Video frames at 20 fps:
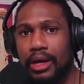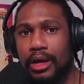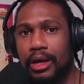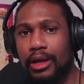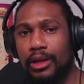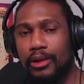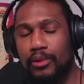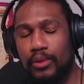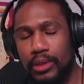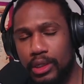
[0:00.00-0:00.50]

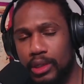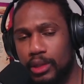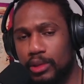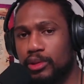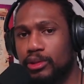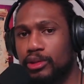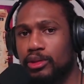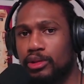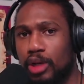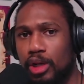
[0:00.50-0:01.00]
you need
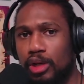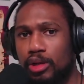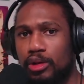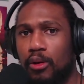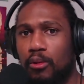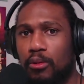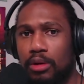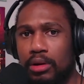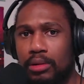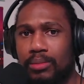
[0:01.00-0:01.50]
to study your
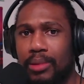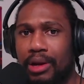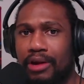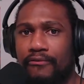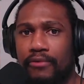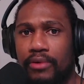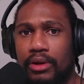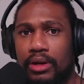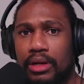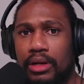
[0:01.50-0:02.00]
word, my
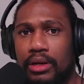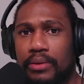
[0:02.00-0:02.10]
friend.